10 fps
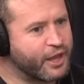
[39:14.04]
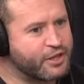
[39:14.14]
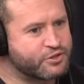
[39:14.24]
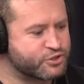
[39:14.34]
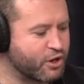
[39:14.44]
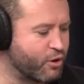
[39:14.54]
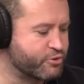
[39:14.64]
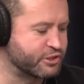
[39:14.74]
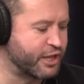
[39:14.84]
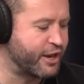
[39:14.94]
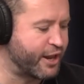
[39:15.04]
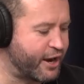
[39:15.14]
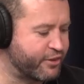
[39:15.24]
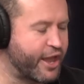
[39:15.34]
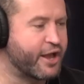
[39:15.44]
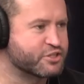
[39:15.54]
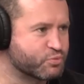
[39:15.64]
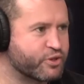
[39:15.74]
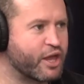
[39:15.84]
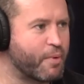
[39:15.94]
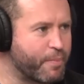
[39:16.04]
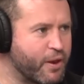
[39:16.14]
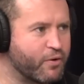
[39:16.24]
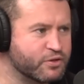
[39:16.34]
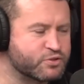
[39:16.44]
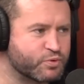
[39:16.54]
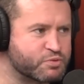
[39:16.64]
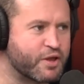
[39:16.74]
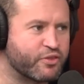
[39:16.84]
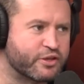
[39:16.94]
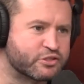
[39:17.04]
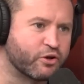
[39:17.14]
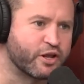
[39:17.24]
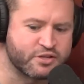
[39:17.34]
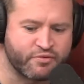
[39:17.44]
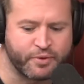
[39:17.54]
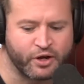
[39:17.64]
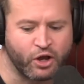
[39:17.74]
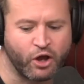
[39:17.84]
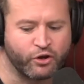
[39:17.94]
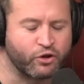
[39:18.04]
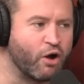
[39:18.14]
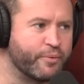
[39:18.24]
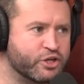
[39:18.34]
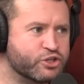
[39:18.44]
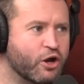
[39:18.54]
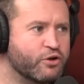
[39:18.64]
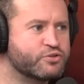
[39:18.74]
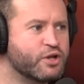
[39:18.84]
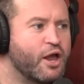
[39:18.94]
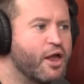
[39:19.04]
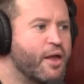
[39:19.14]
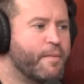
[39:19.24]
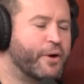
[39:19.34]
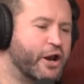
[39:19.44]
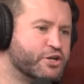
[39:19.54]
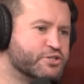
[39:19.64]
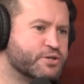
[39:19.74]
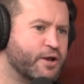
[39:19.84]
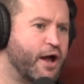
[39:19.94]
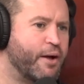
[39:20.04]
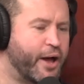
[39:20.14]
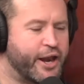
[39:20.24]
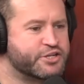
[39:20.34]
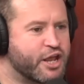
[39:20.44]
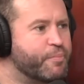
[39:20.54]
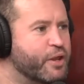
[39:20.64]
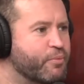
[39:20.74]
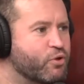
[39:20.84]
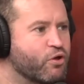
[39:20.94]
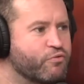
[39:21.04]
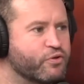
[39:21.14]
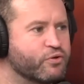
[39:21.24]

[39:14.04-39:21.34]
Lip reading: And so I was allowed out of the house without my parents, which made things a lot easier for me to go to comedy shows. But I just I had a 10 p.m. curfew,